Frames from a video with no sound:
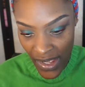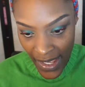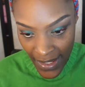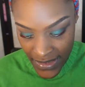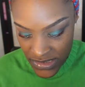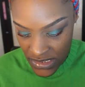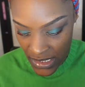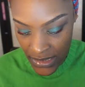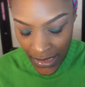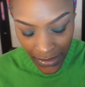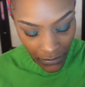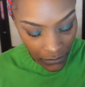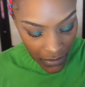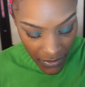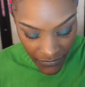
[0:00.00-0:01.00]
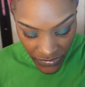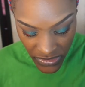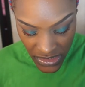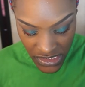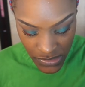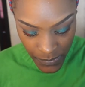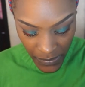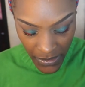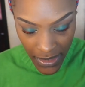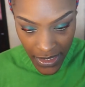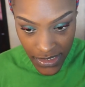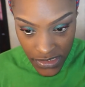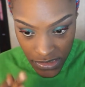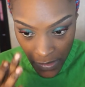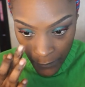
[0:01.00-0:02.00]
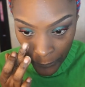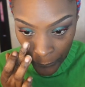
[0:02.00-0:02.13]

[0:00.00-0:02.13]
eyes. And I love this because